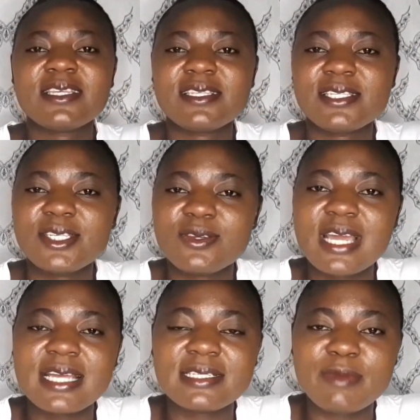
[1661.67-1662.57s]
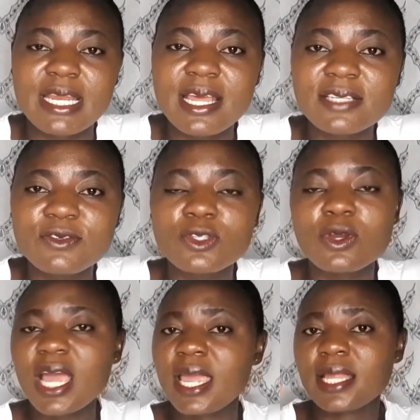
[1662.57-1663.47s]
See you guys in my next
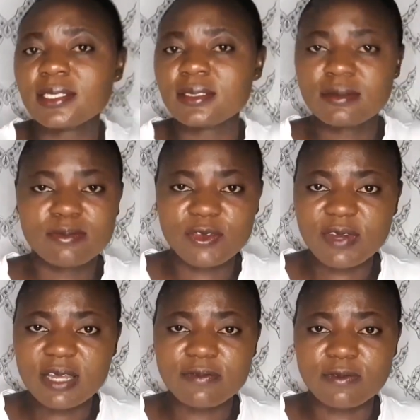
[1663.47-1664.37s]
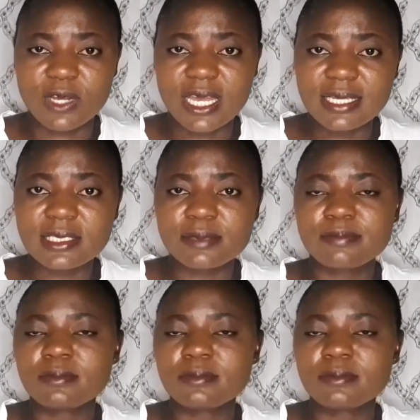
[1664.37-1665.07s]
video. And before I forget,